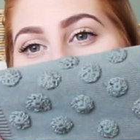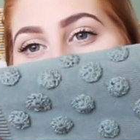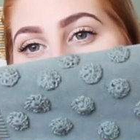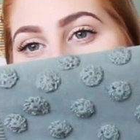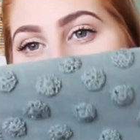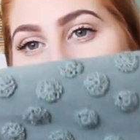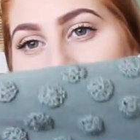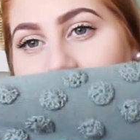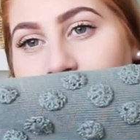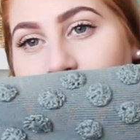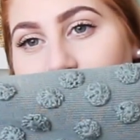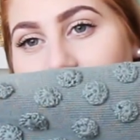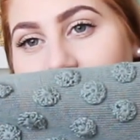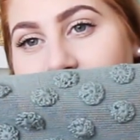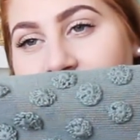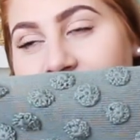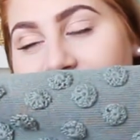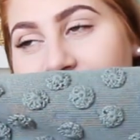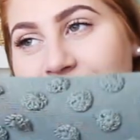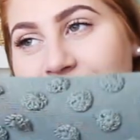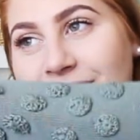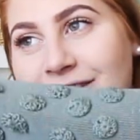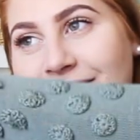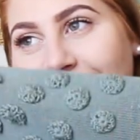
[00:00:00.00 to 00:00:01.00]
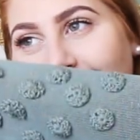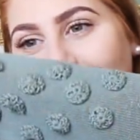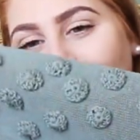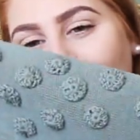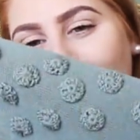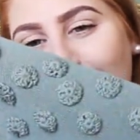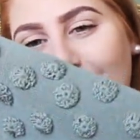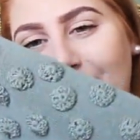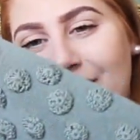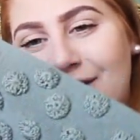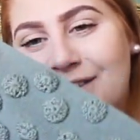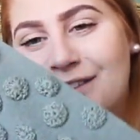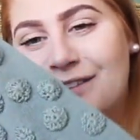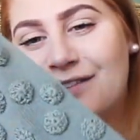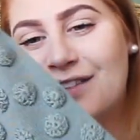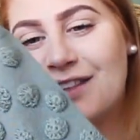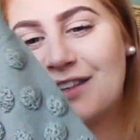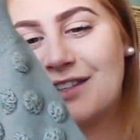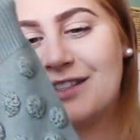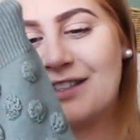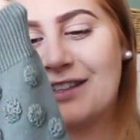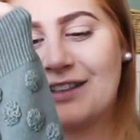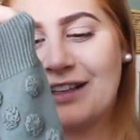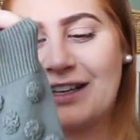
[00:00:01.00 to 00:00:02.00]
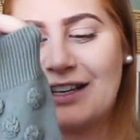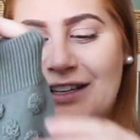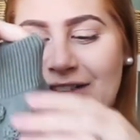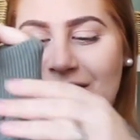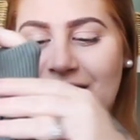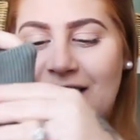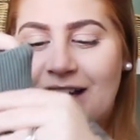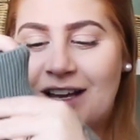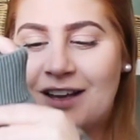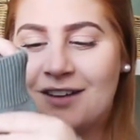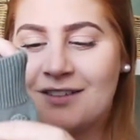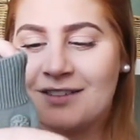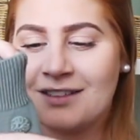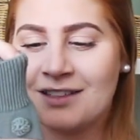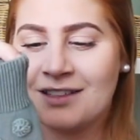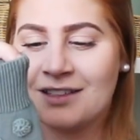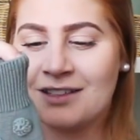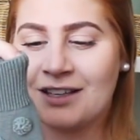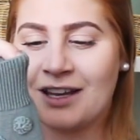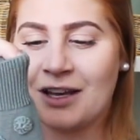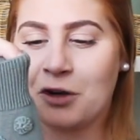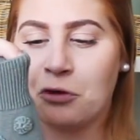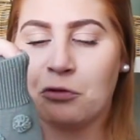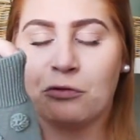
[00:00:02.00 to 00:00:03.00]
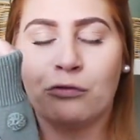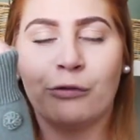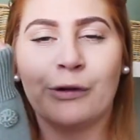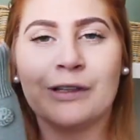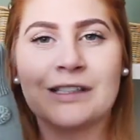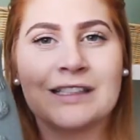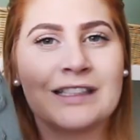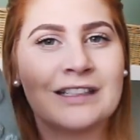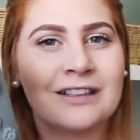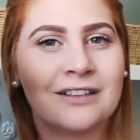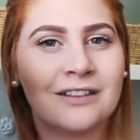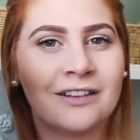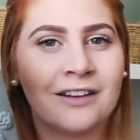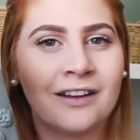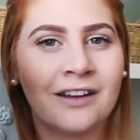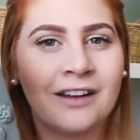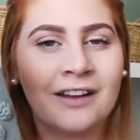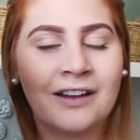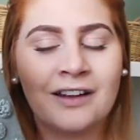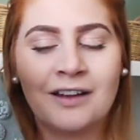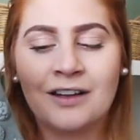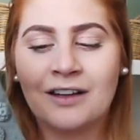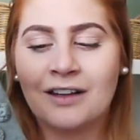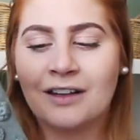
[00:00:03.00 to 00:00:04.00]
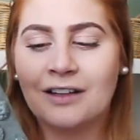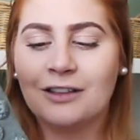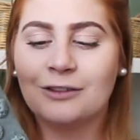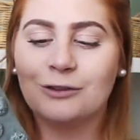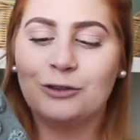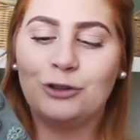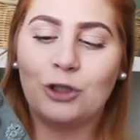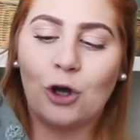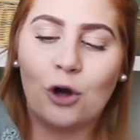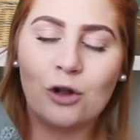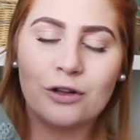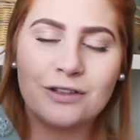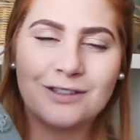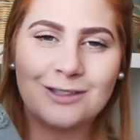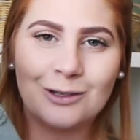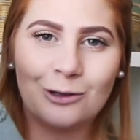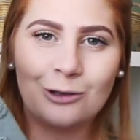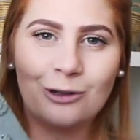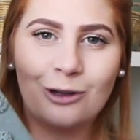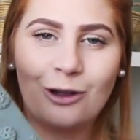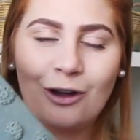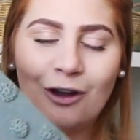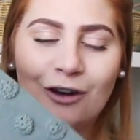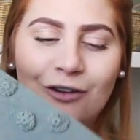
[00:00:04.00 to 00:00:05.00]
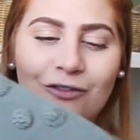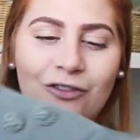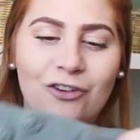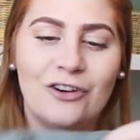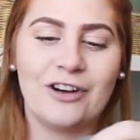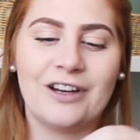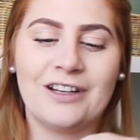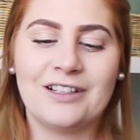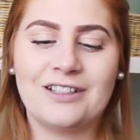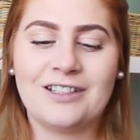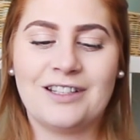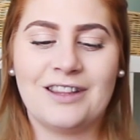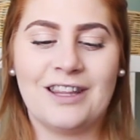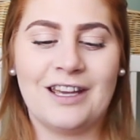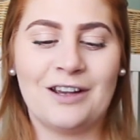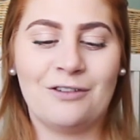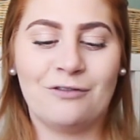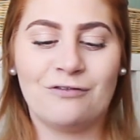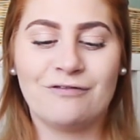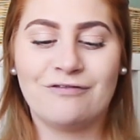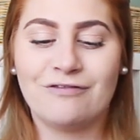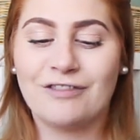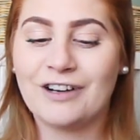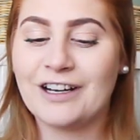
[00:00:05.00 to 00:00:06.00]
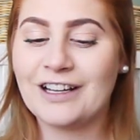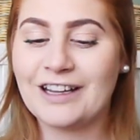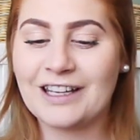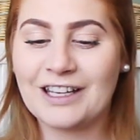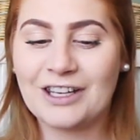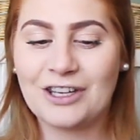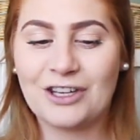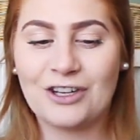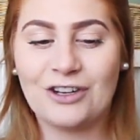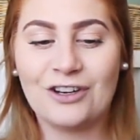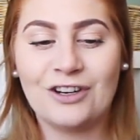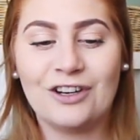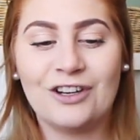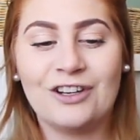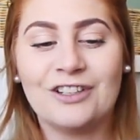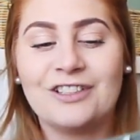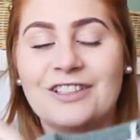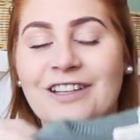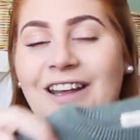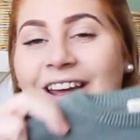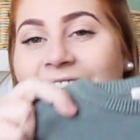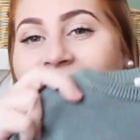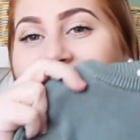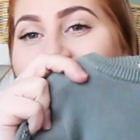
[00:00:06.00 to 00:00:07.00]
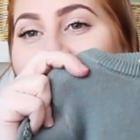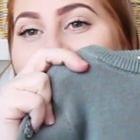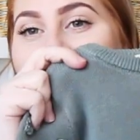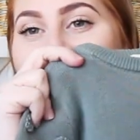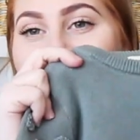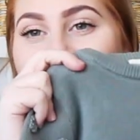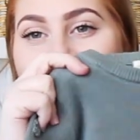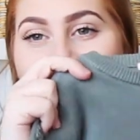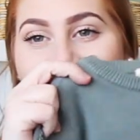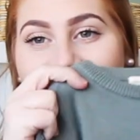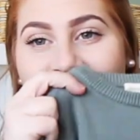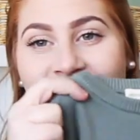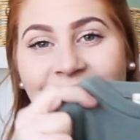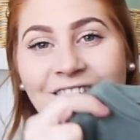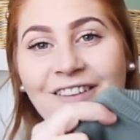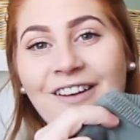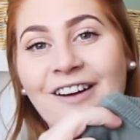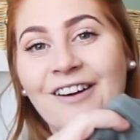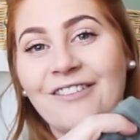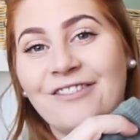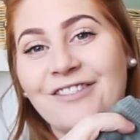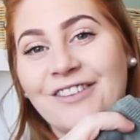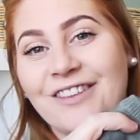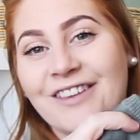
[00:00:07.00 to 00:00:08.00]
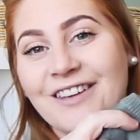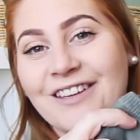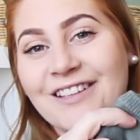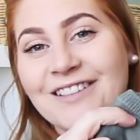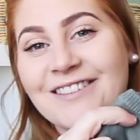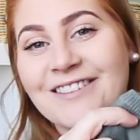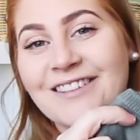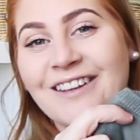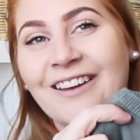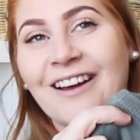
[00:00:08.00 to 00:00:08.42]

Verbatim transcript: But I really just love it because of the sleeves. It has these like risen dots all over it. They're really cute and I just love this